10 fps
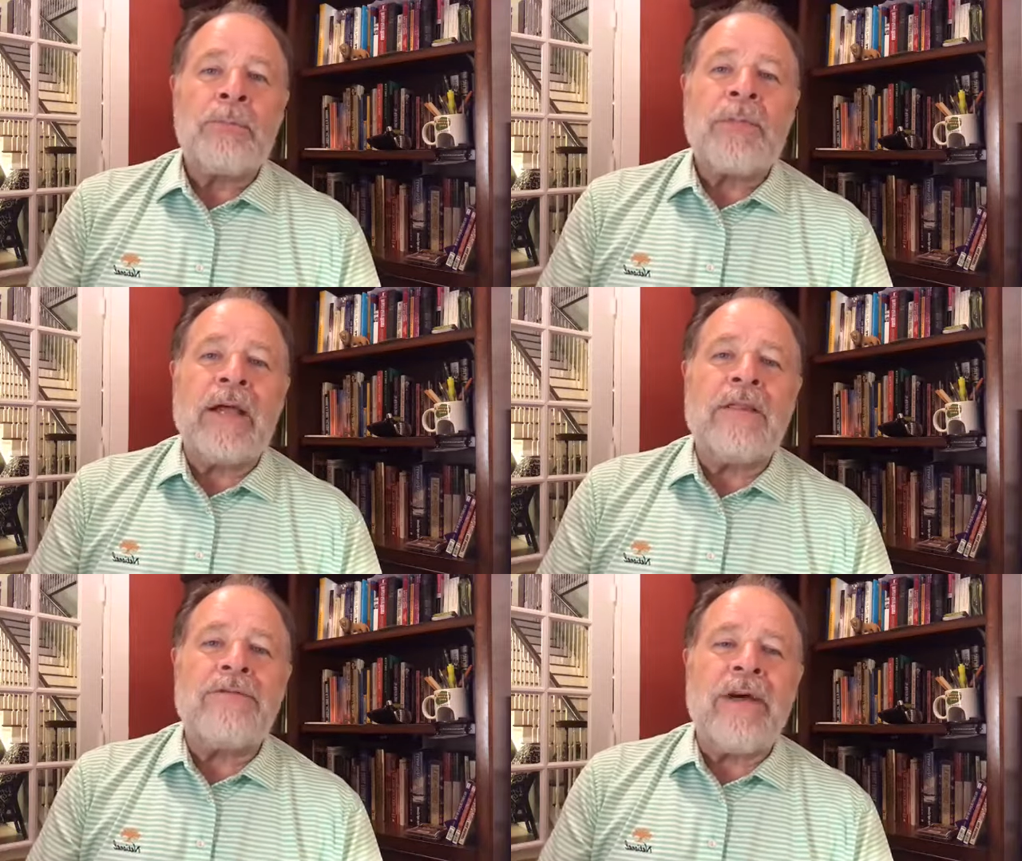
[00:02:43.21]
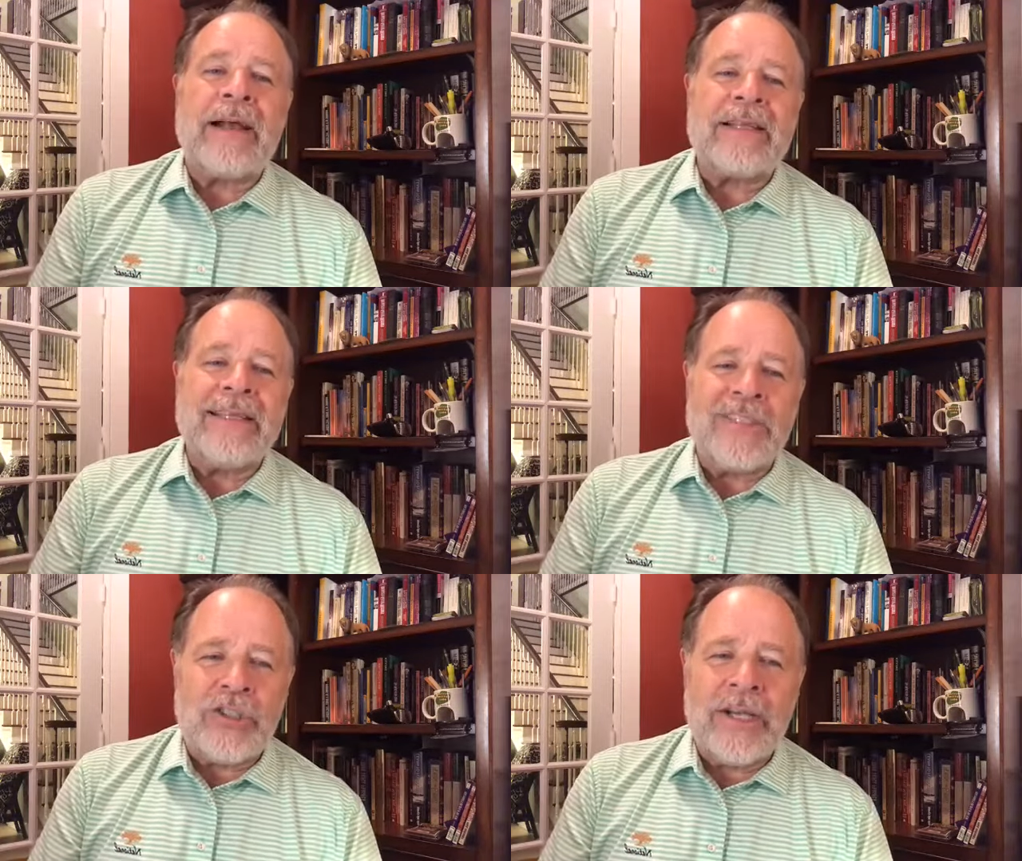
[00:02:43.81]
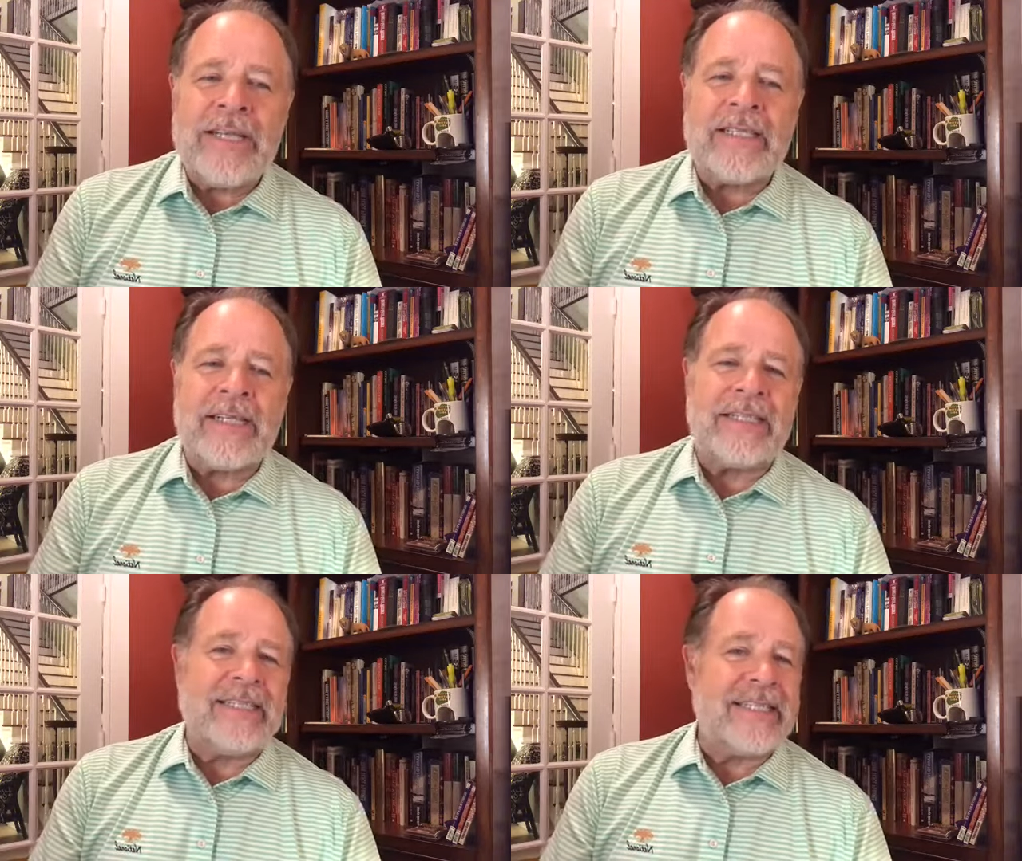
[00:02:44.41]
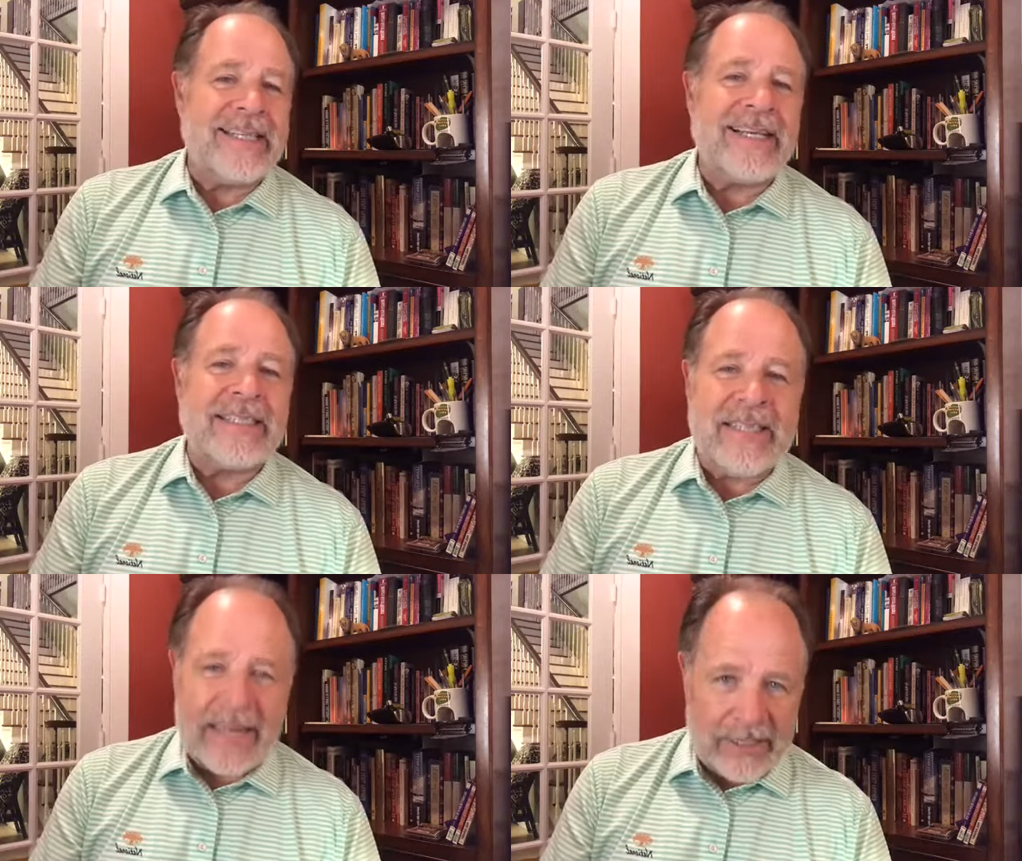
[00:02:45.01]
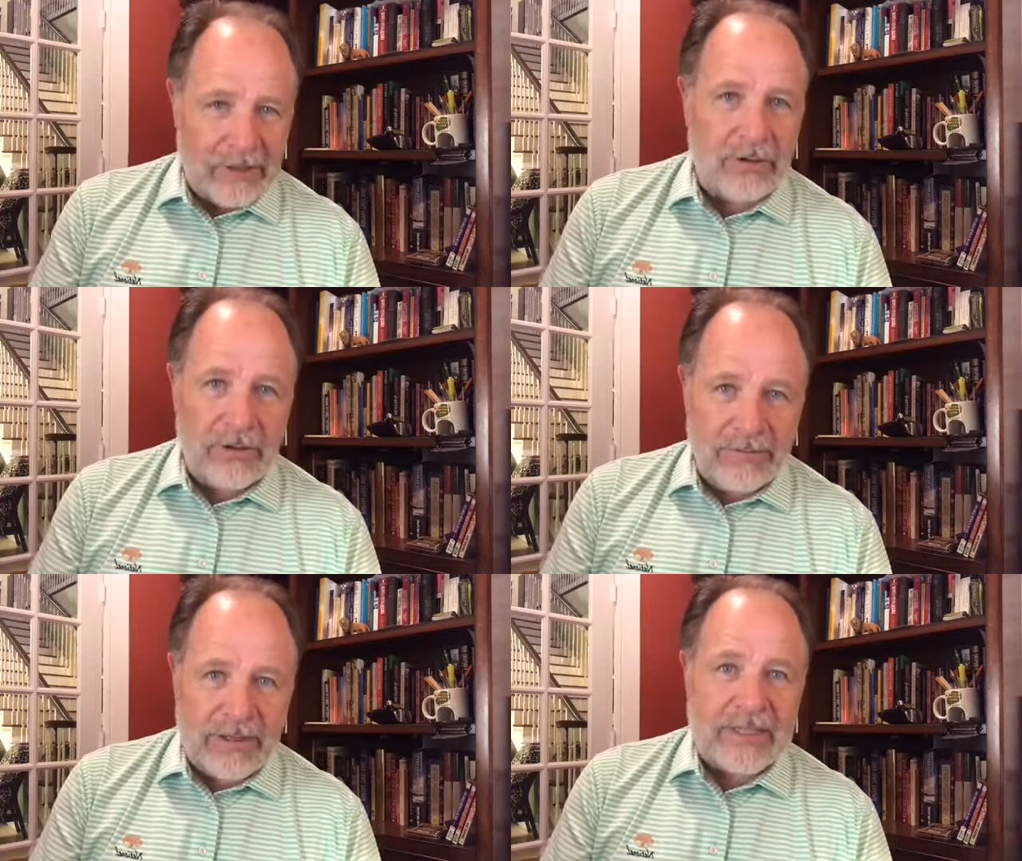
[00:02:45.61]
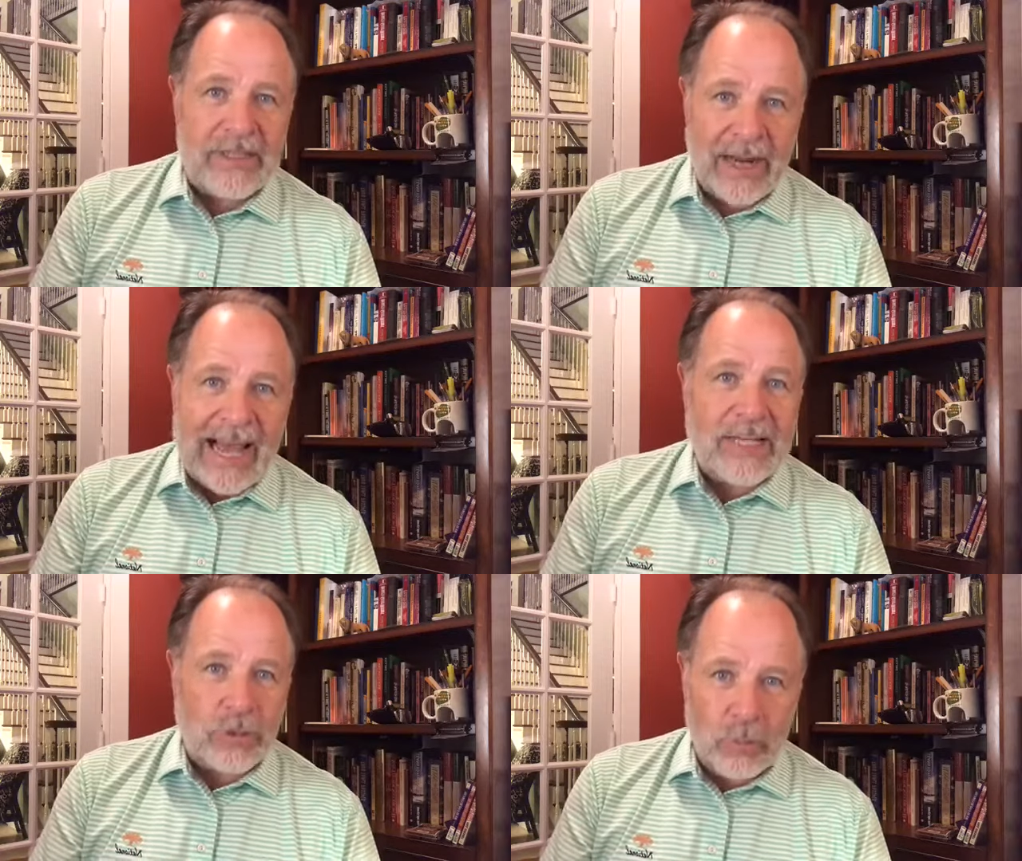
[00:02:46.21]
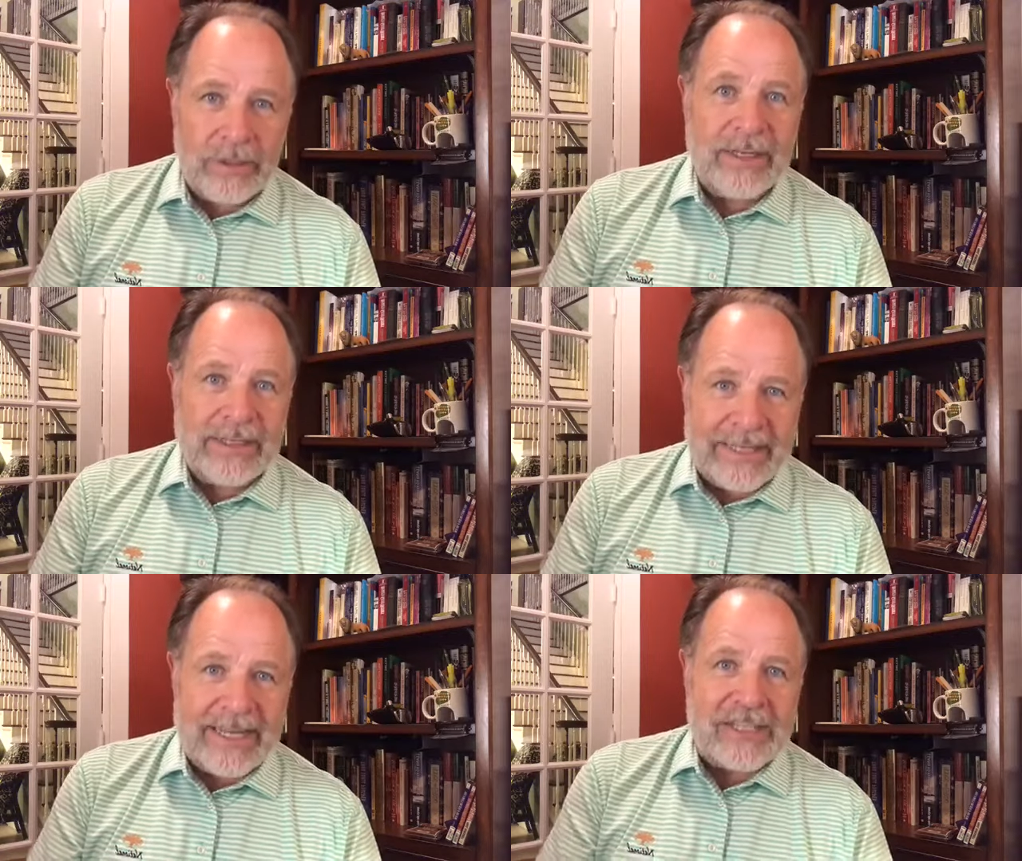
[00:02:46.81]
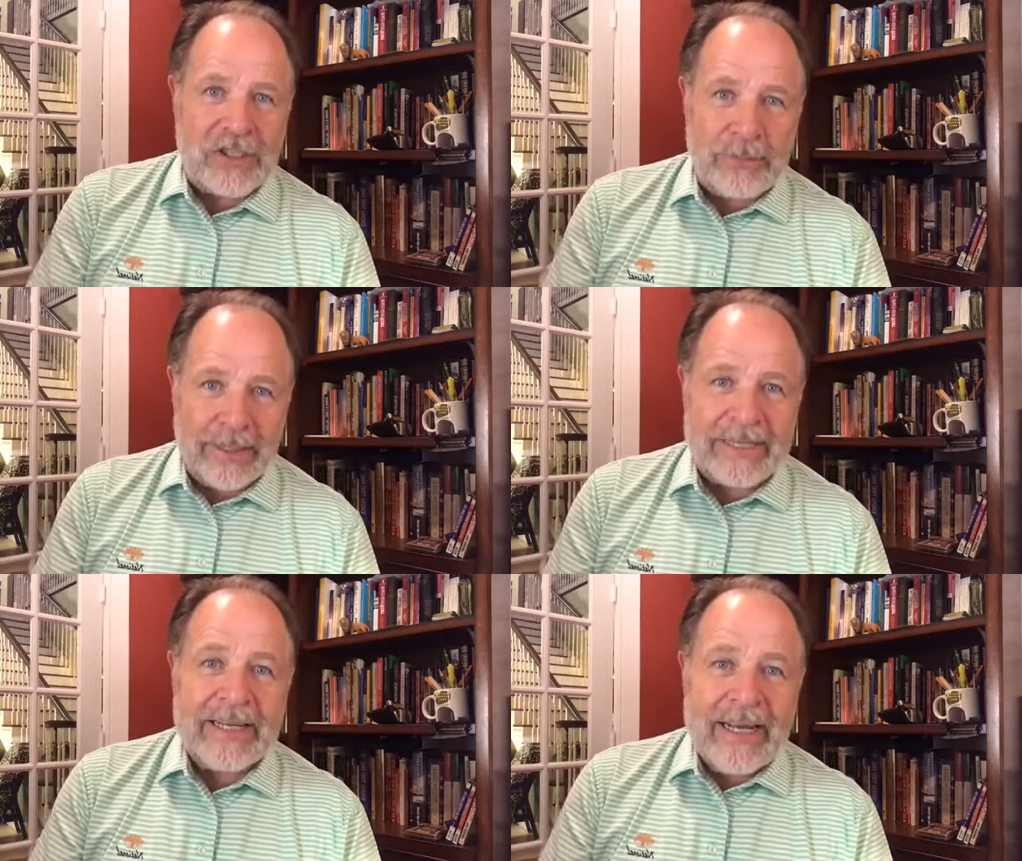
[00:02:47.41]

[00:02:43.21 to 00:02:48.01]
and the fact that Jesus is the executor of this last will and testament,